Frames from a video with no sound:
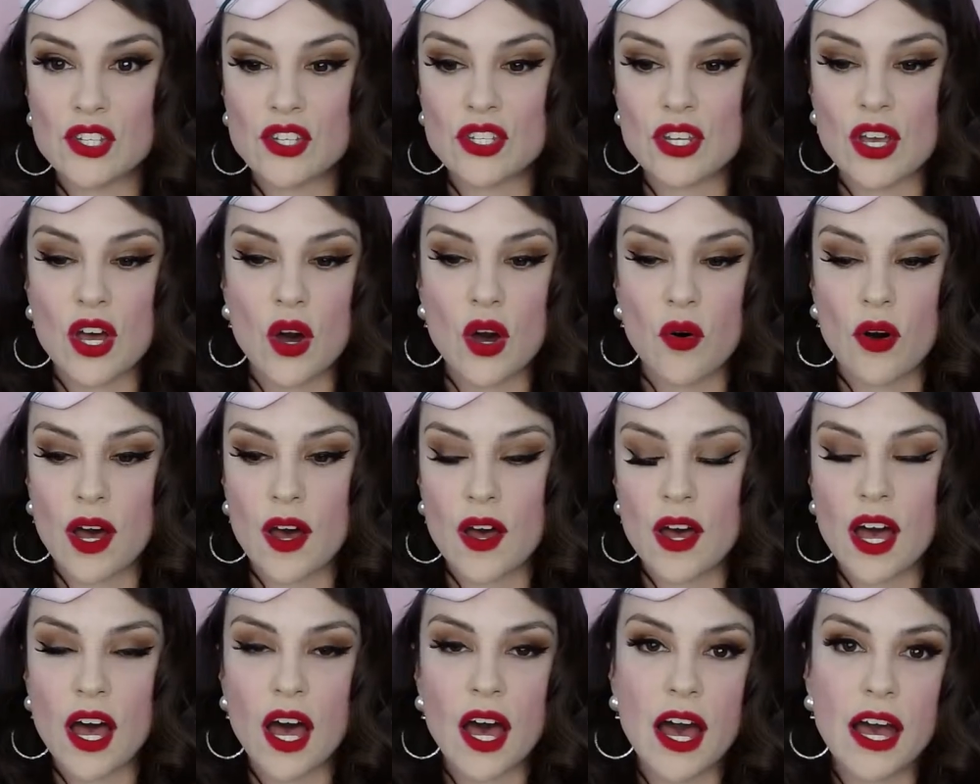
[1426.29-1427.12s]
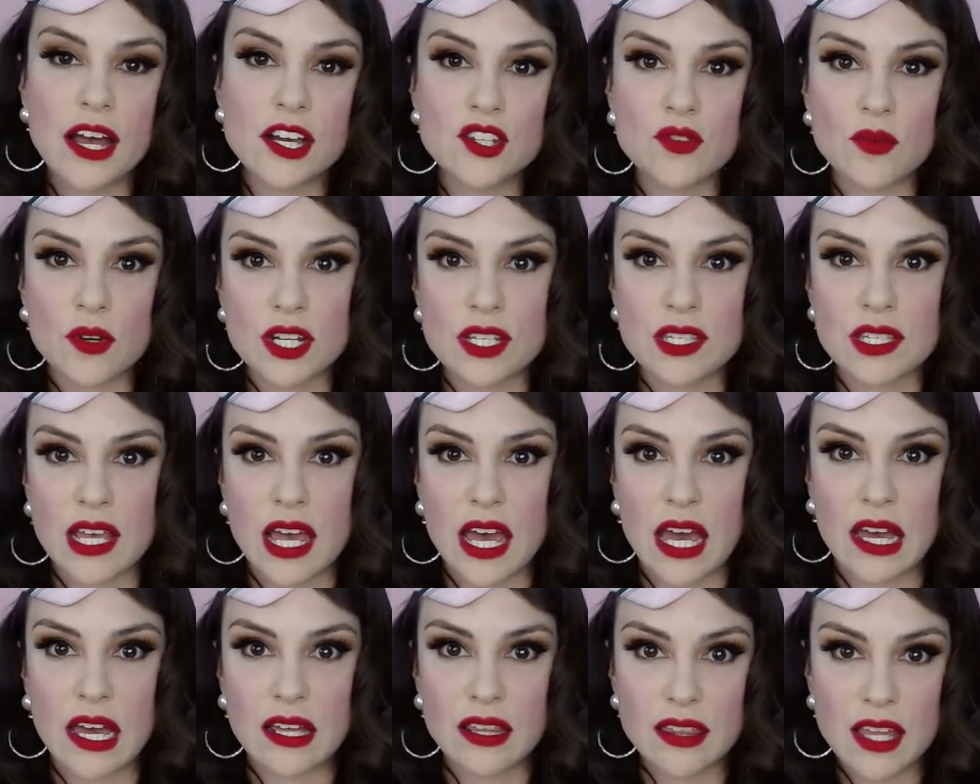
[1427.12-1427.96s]
So I just want to
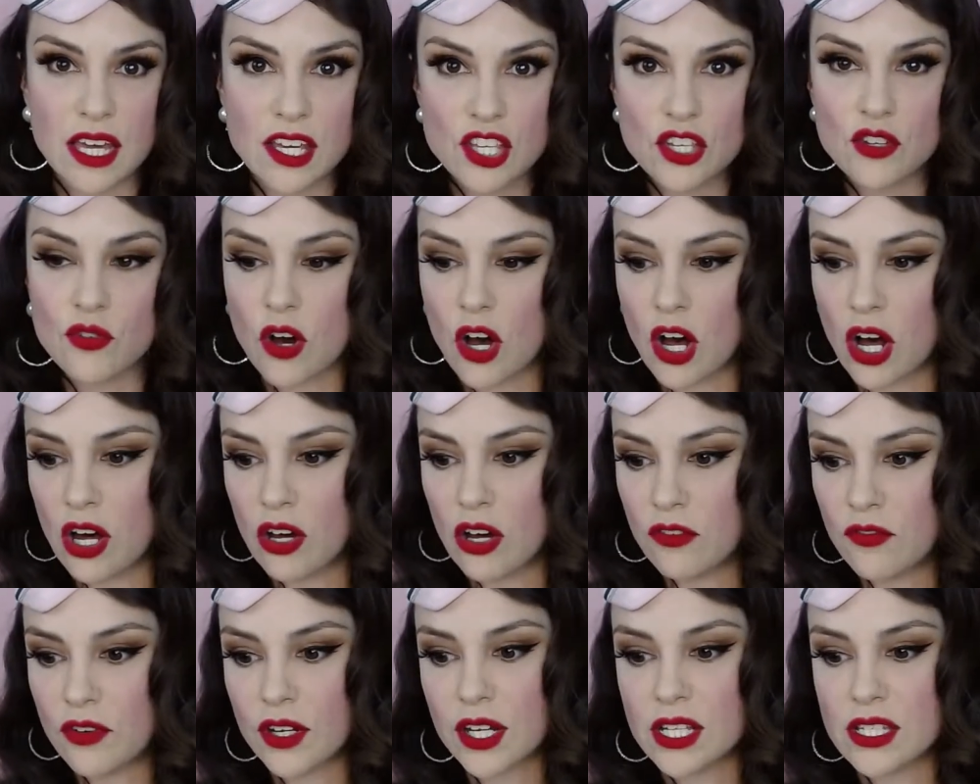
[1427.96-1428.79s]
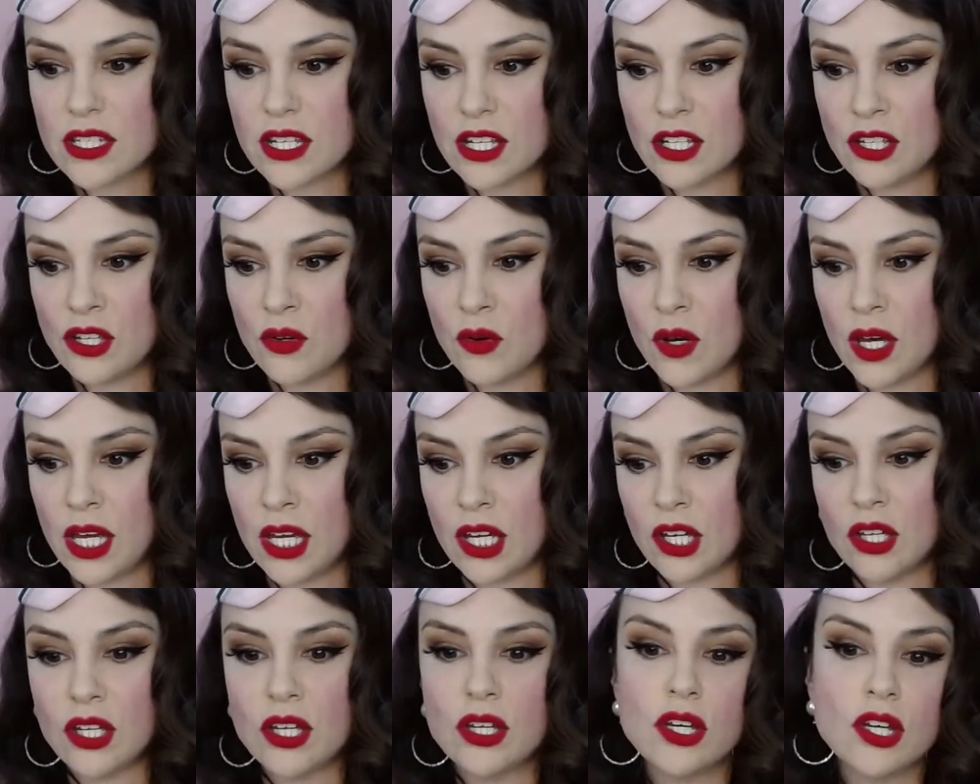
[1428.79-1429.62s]
say thank you all for
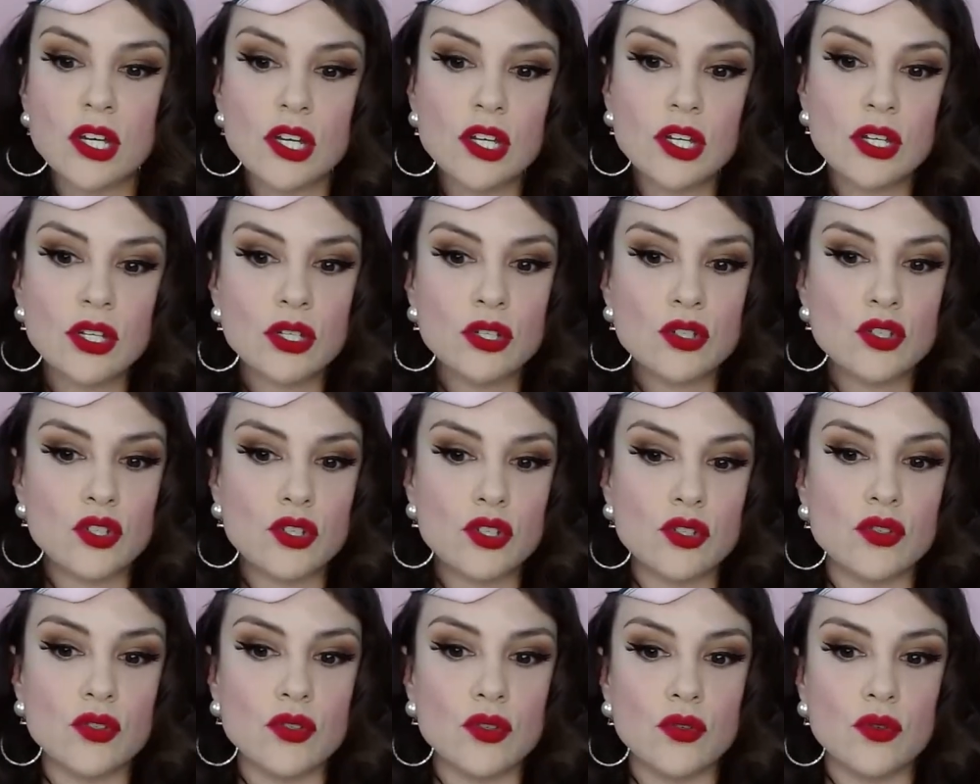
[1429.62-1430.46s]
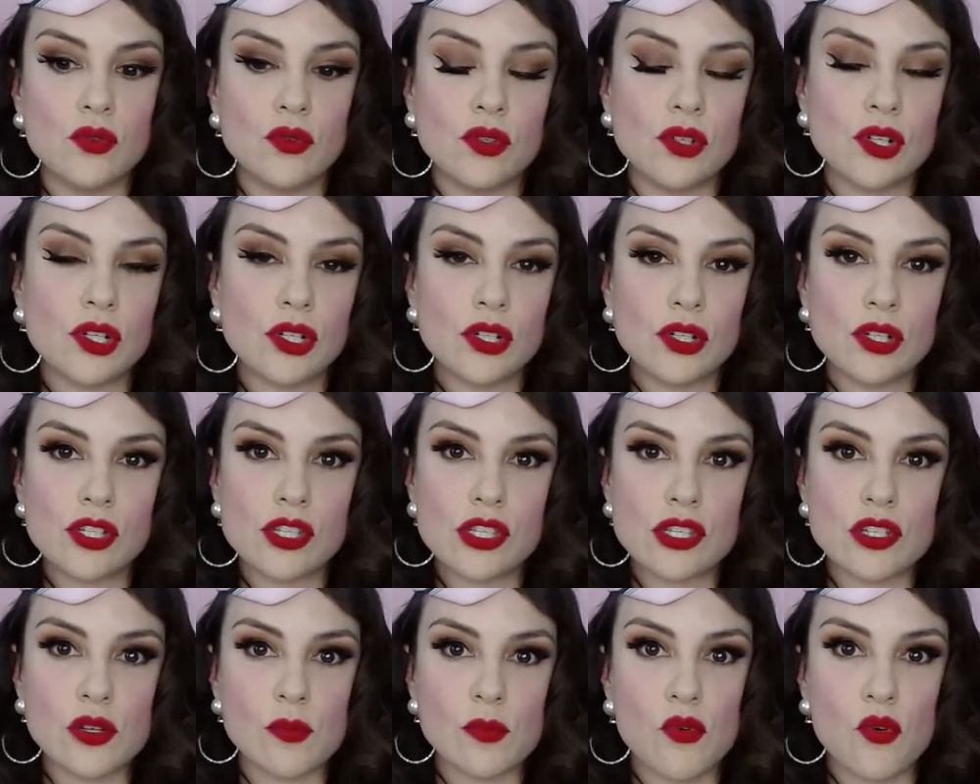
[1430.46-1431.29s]
continuing to
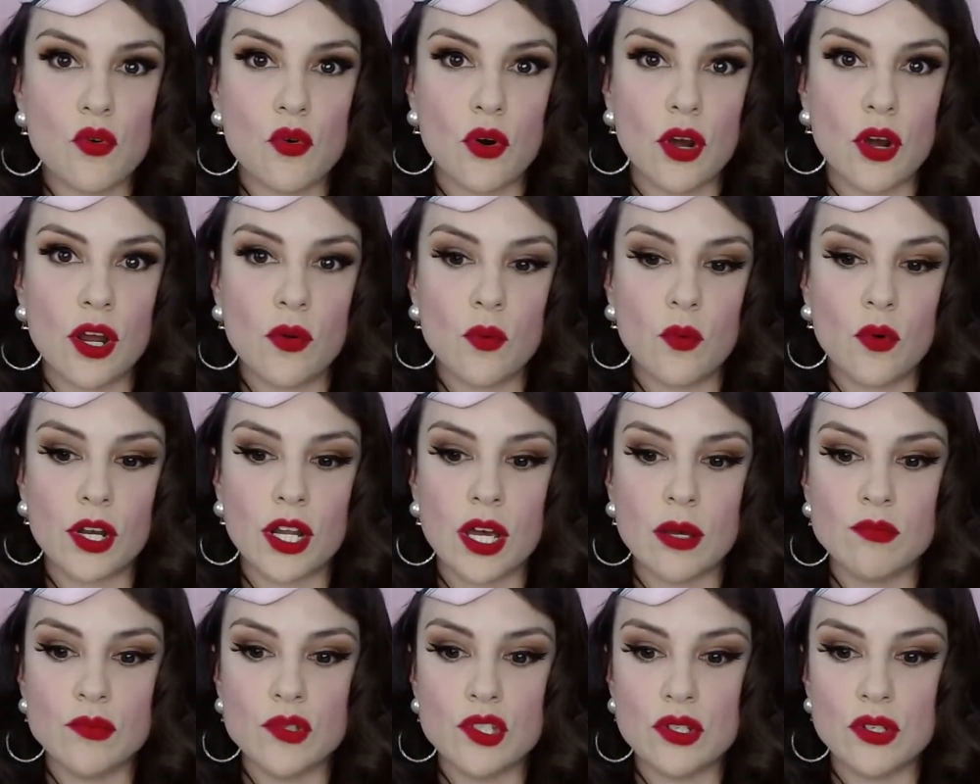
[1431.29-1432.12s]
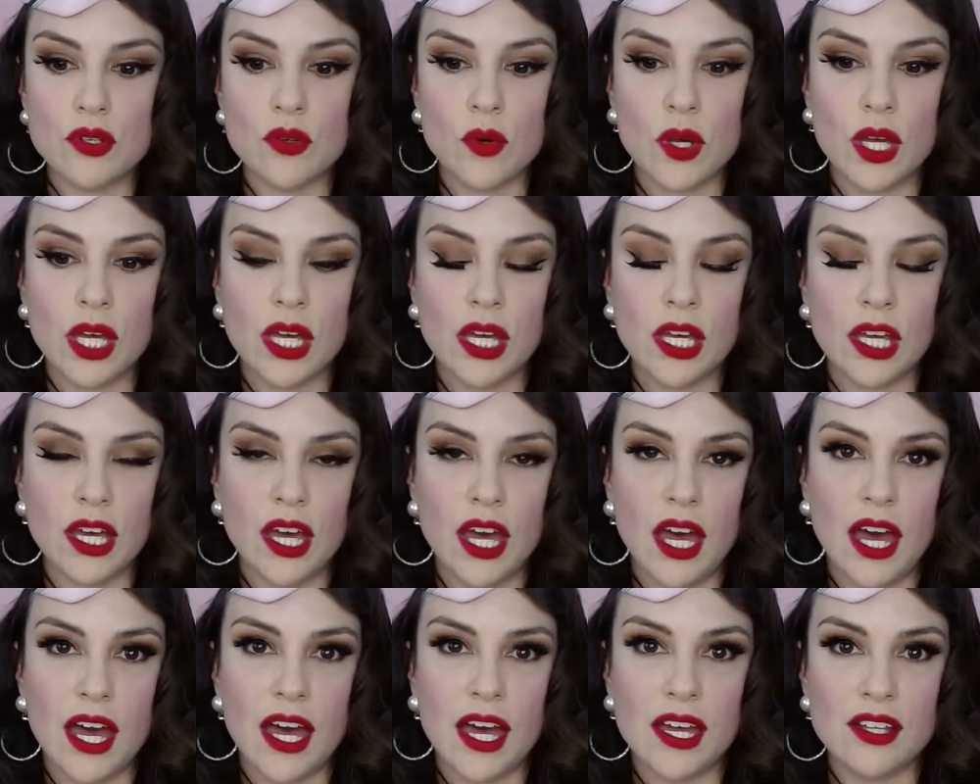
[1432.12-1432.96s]
support what I'm
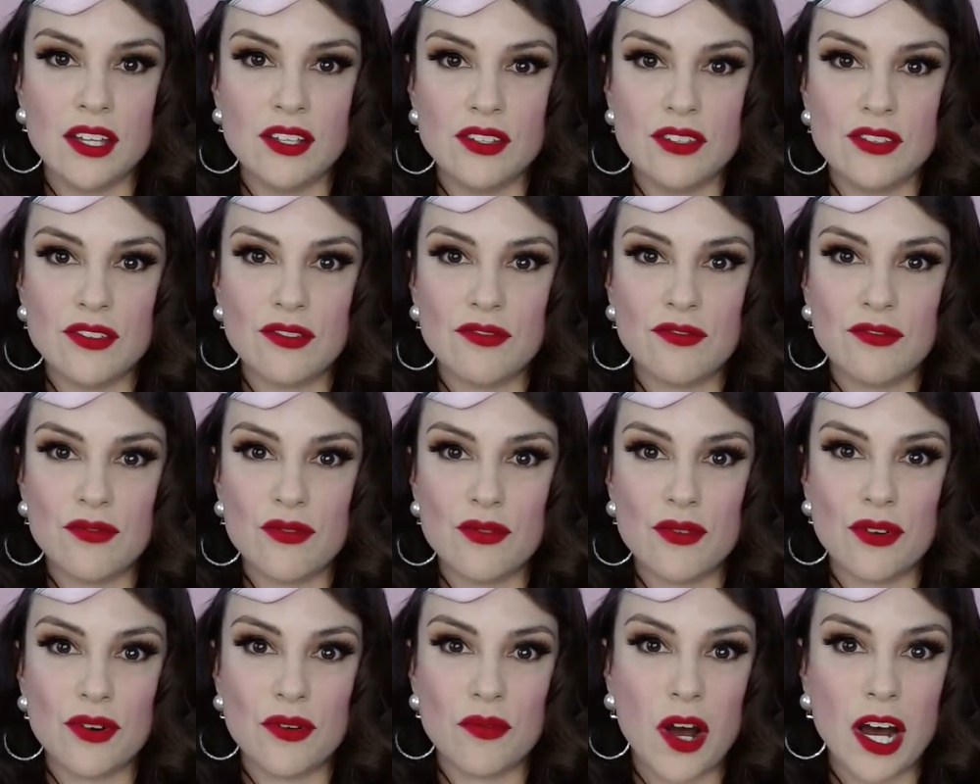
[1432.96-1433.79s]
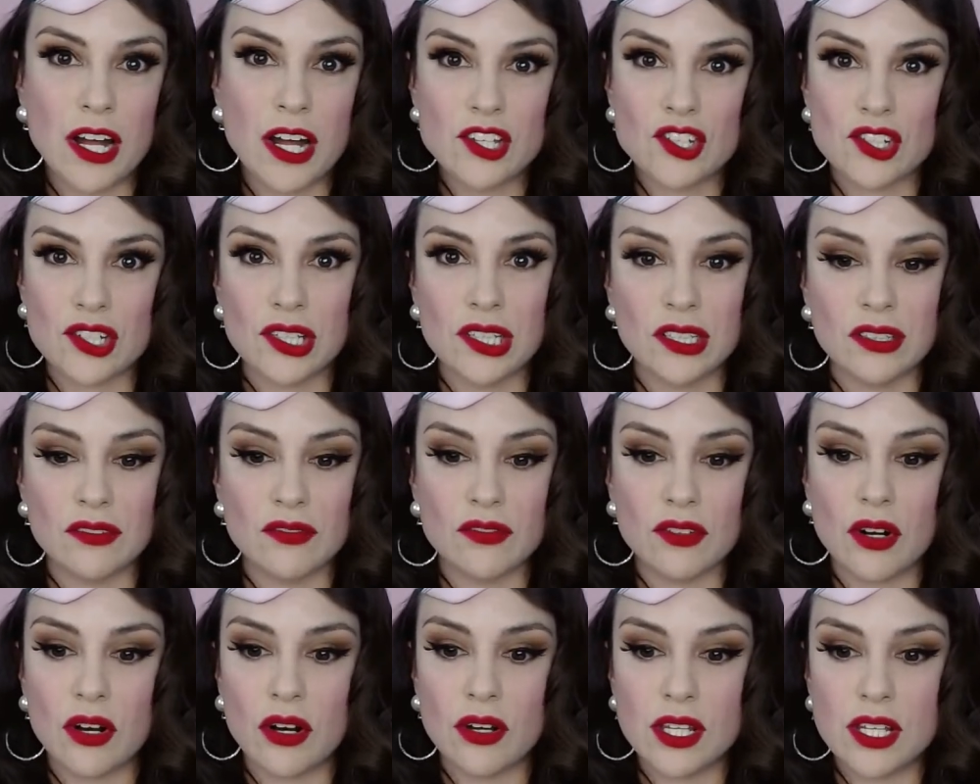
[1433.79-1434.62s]
doing and for watching
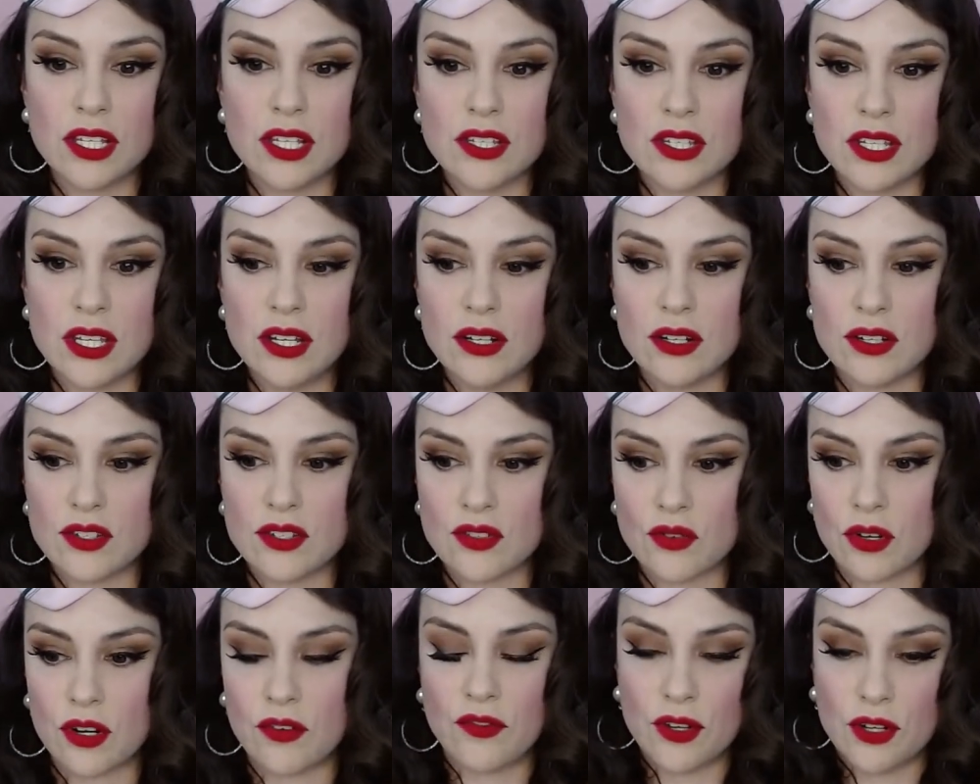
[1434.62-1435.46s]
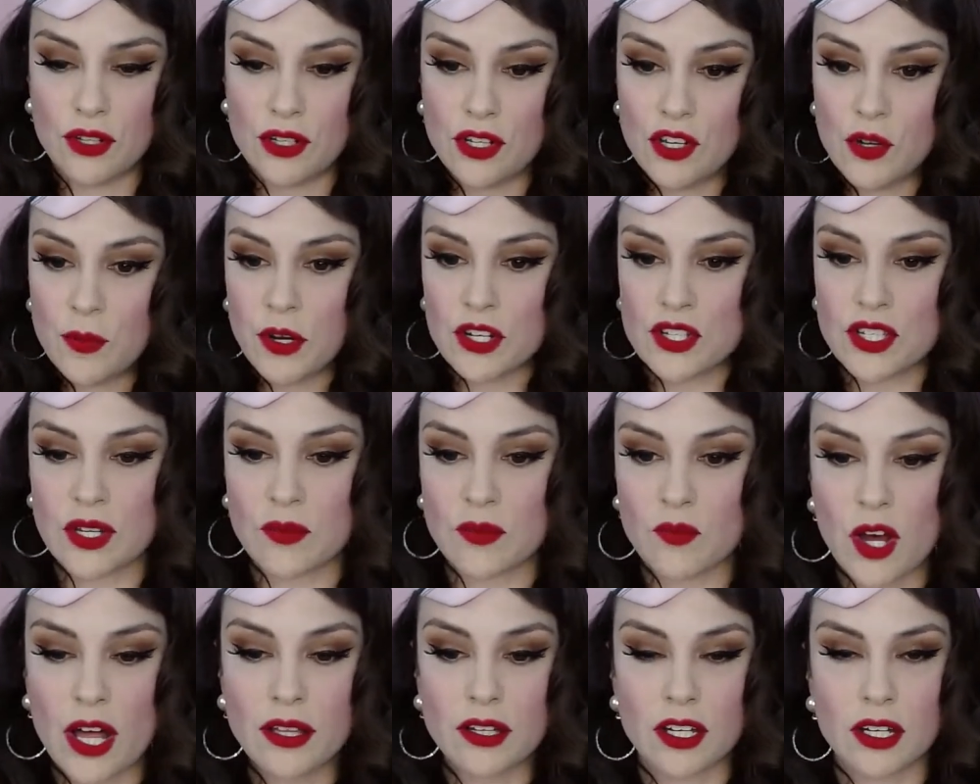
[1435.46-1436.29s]
for all these years. Or if you're a new
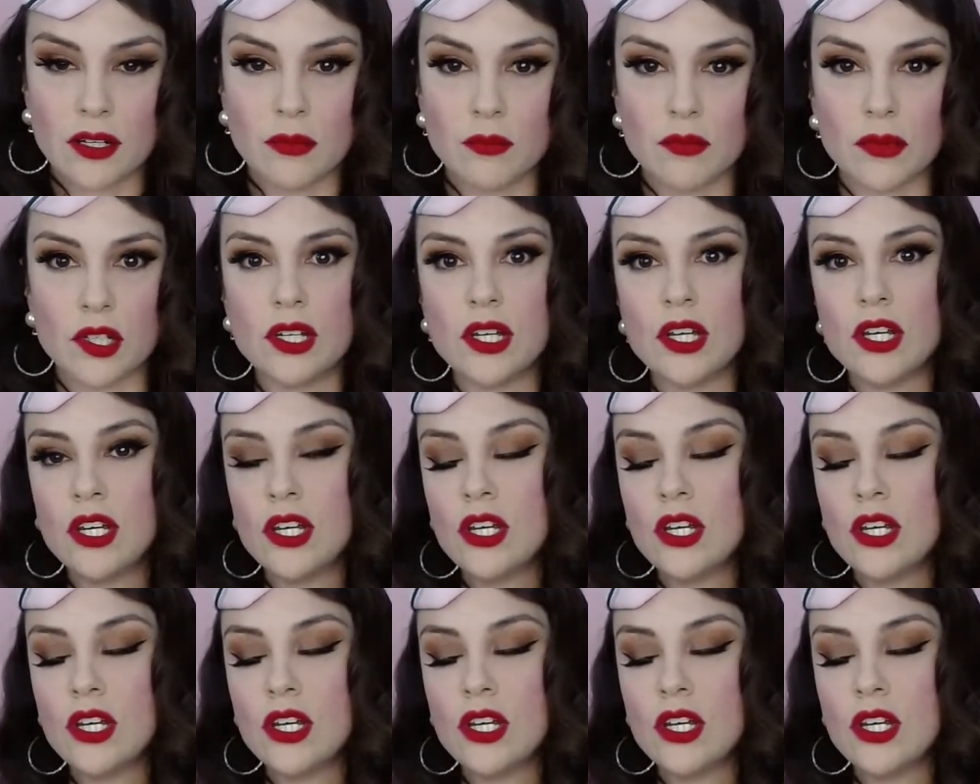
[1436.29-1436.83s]
person, welcome.